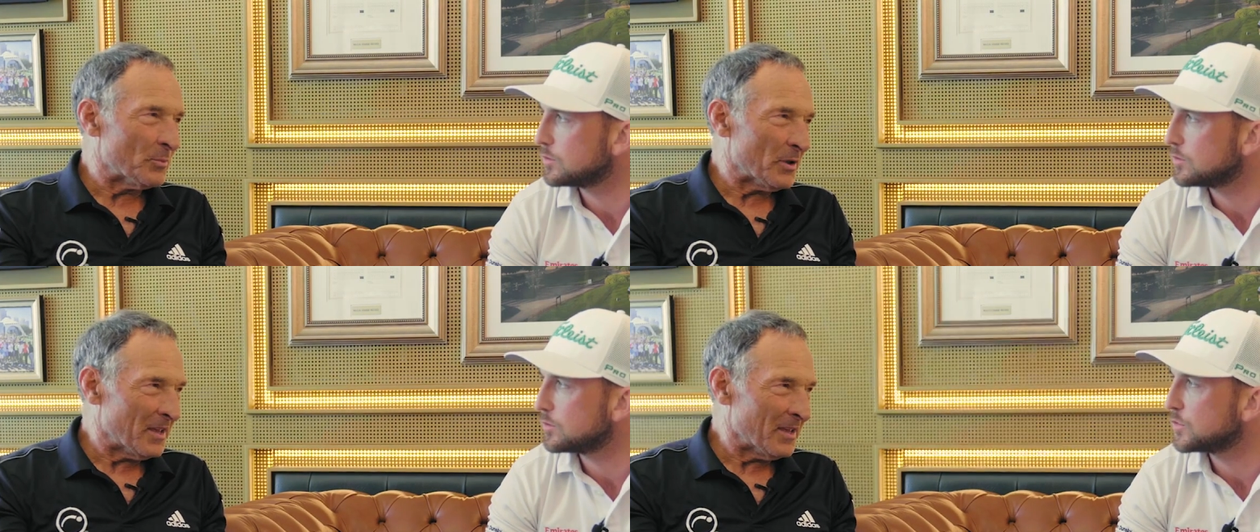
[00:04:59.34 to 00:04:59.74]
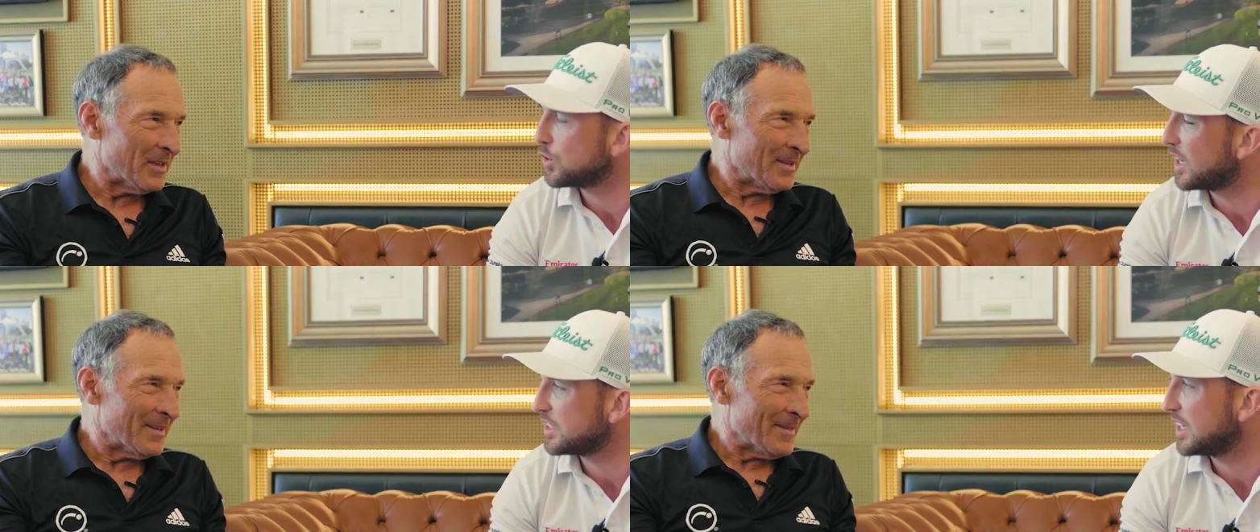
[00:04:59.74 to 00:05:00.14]
Speaker 1: to be.
Speaker 2: So
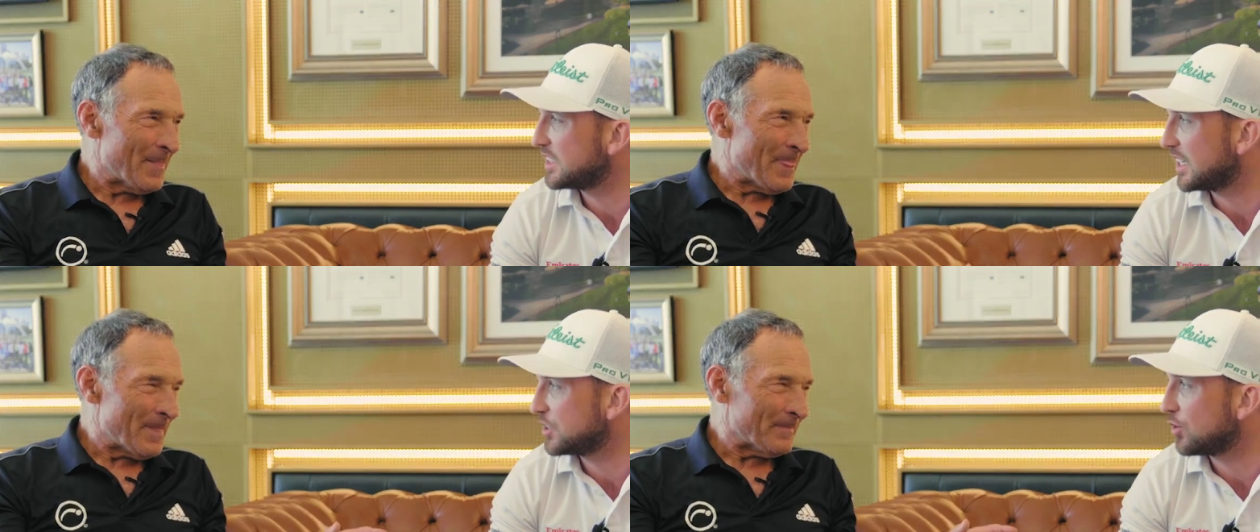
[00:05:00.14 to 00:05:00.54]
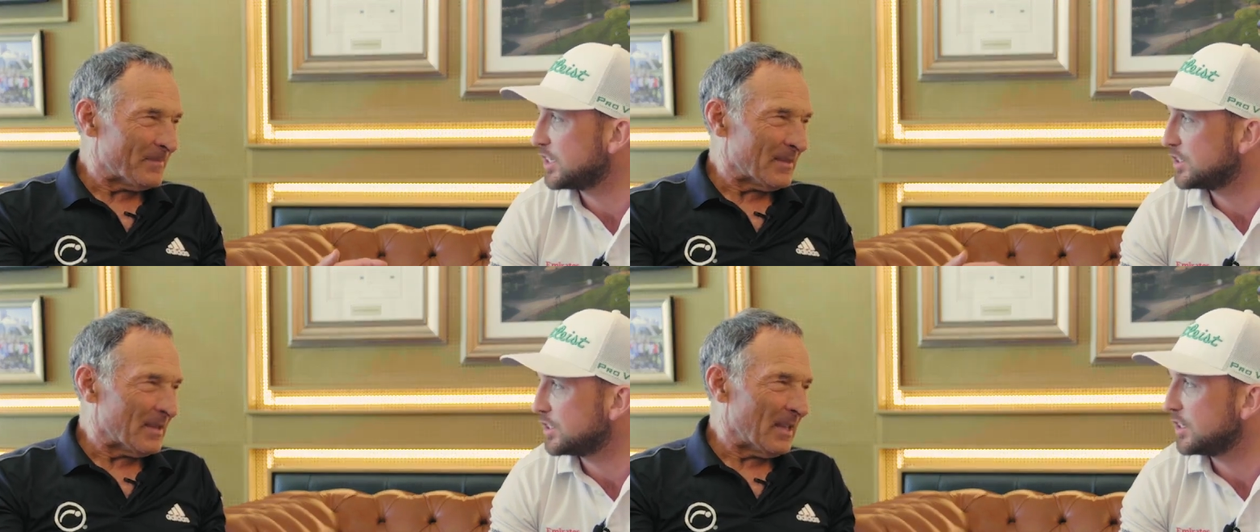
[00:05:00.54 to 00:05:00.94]
an ag-
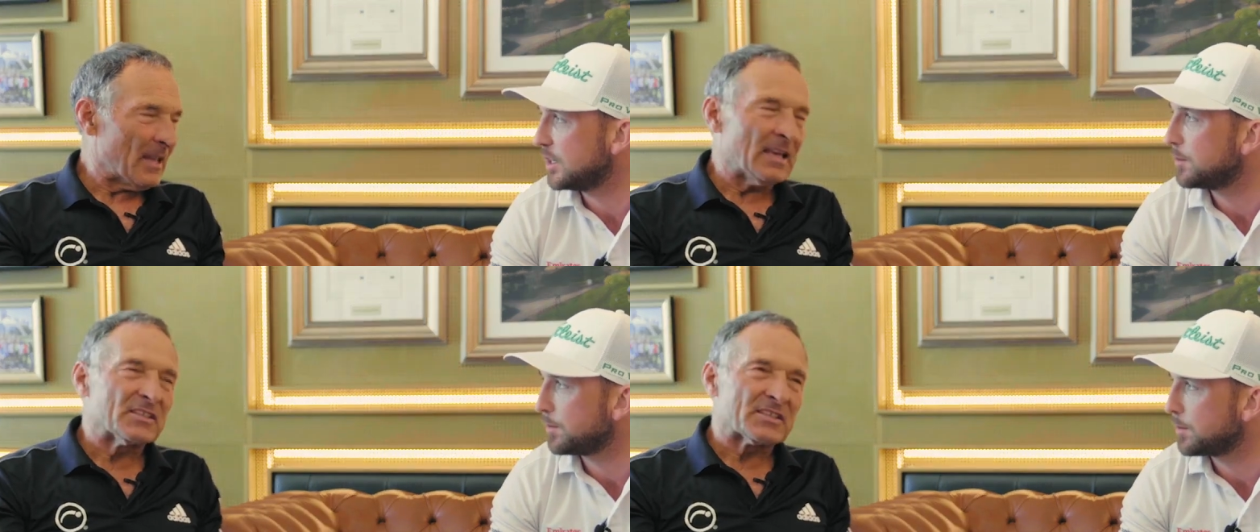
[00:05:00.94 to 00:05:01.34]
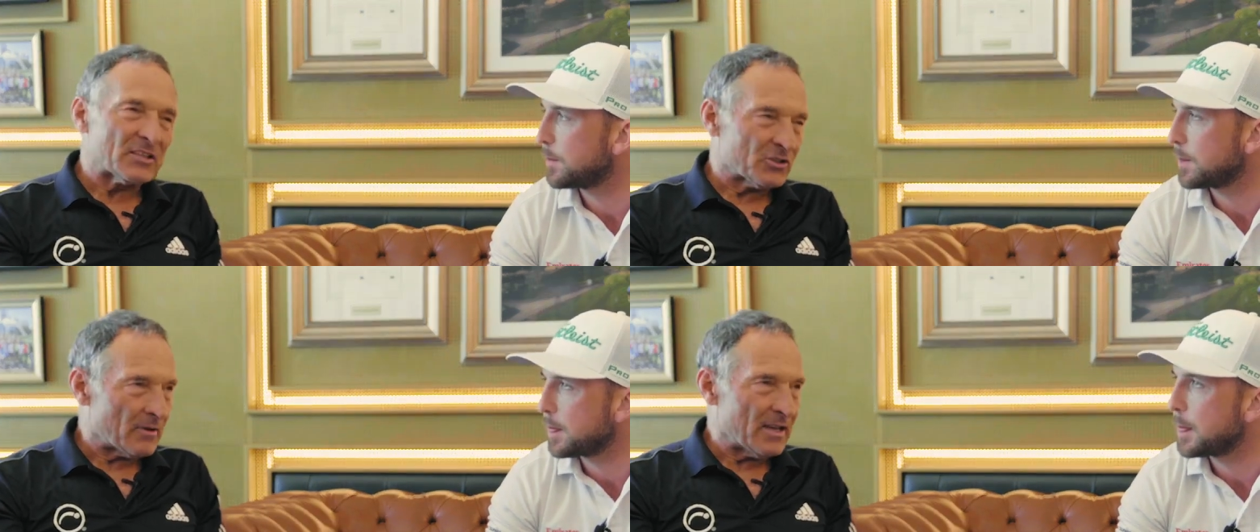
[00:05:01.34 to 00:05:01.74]
exaggeration, yeah?
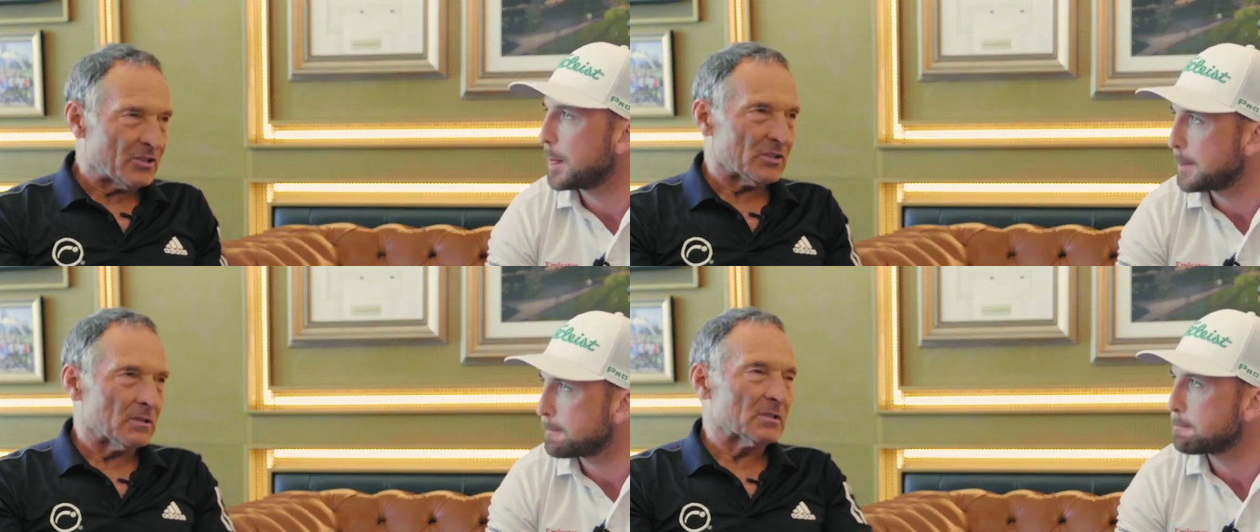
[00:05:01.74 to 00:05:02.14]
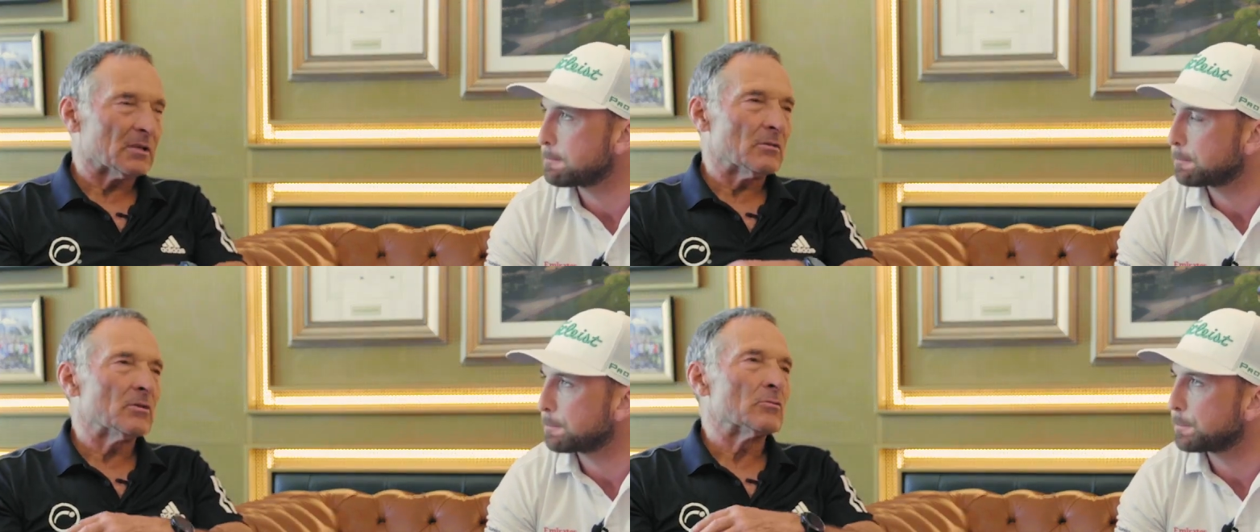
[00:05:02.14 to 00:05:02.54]
Speaker 1: Exaggeration. So
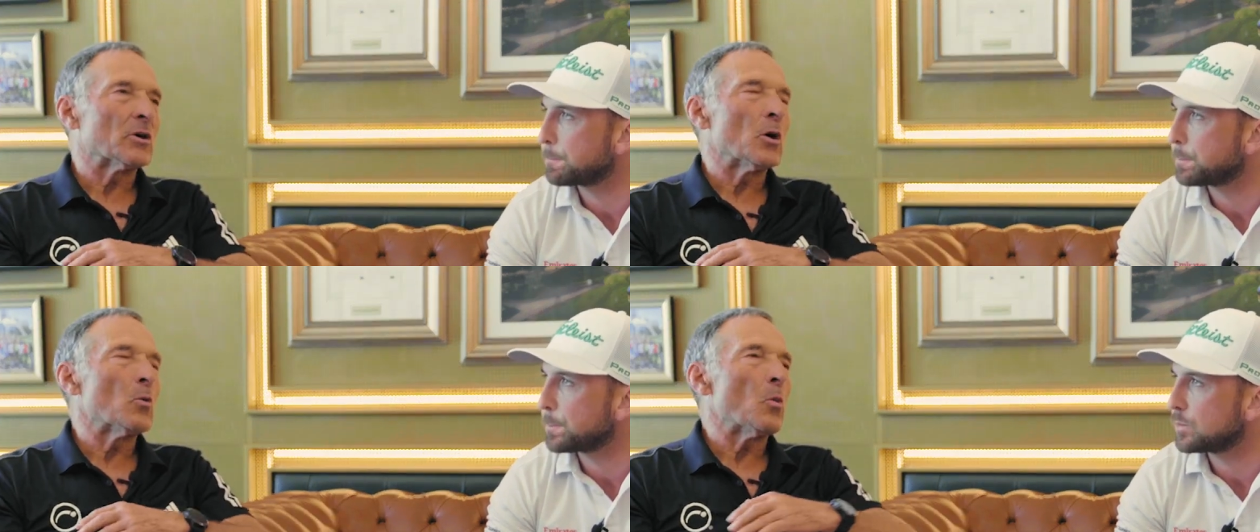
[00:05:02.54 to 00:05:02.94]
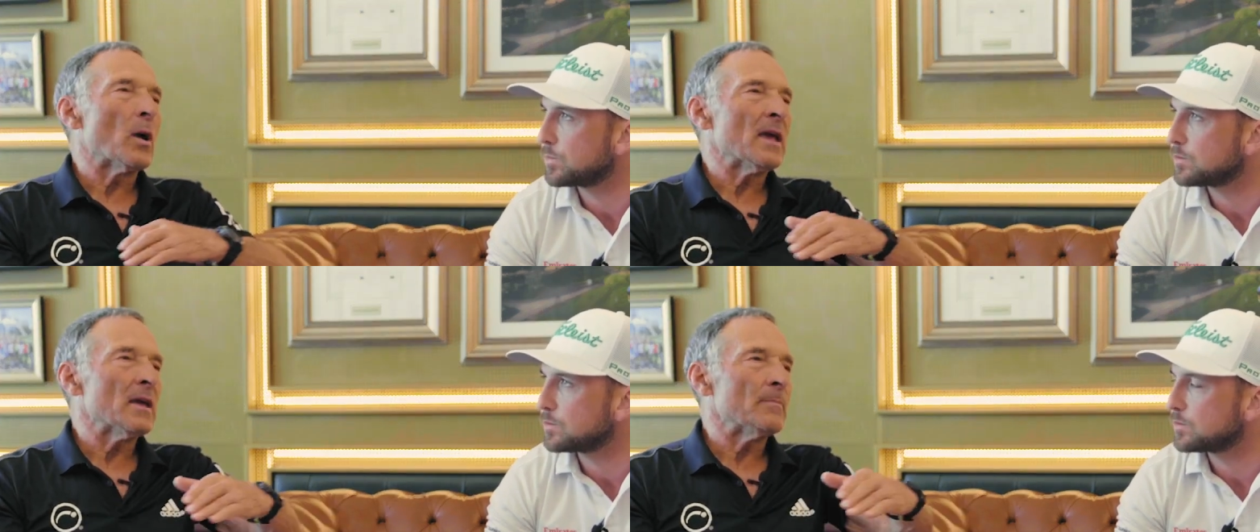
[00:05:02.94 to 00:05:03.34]
you go
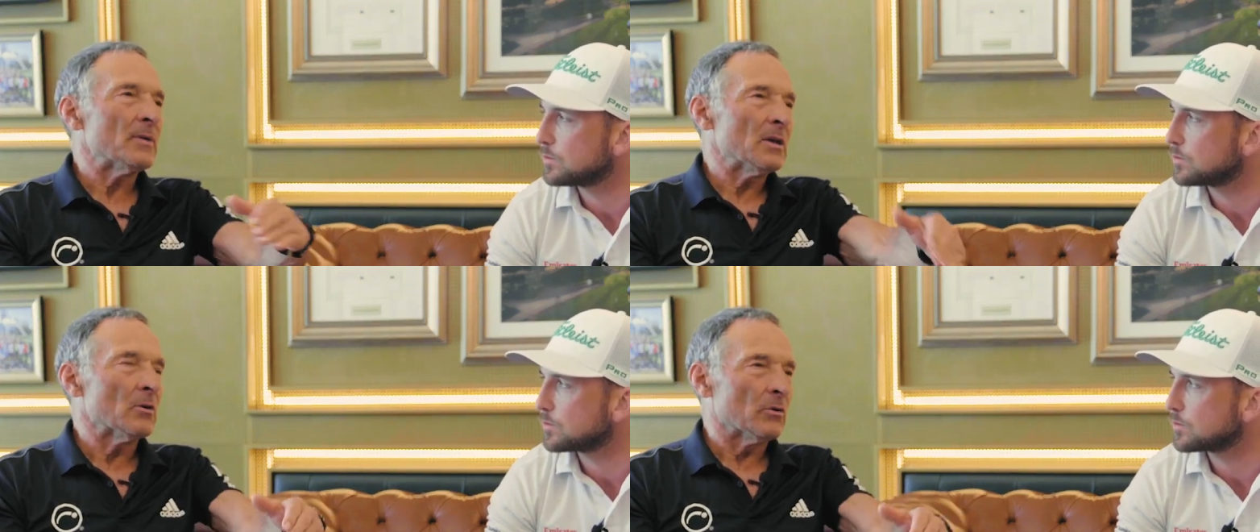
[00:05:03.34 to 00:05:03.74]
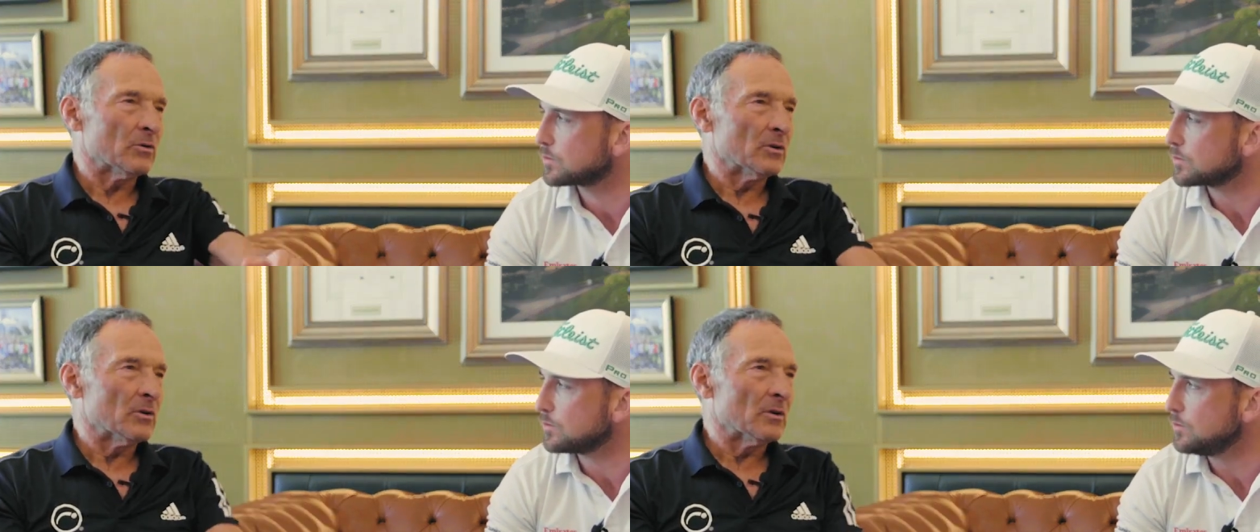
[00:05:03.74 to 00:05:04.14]
way
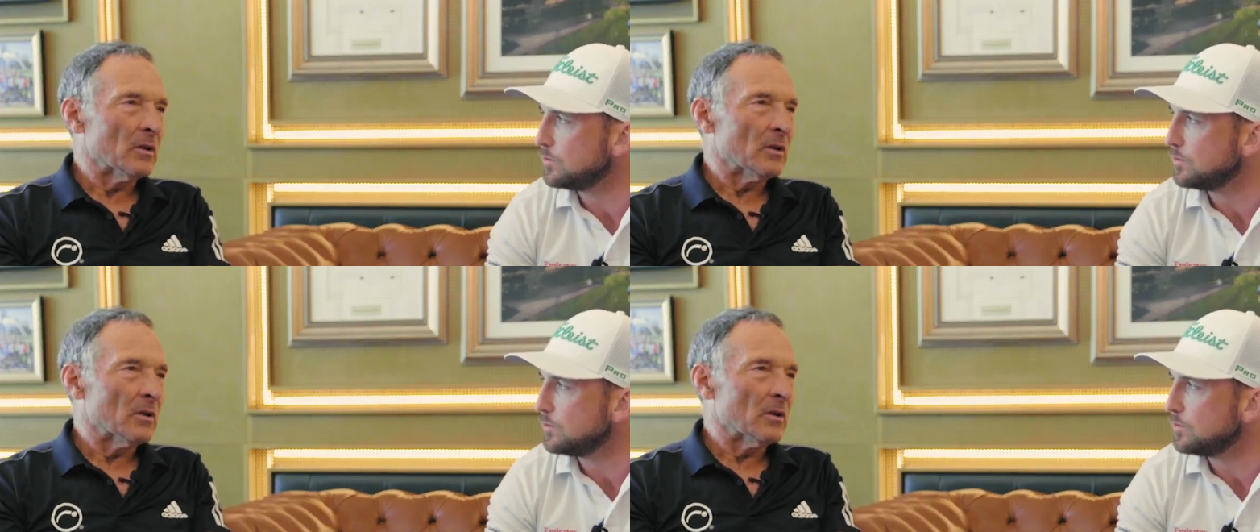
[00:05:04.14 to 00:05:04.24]
beyond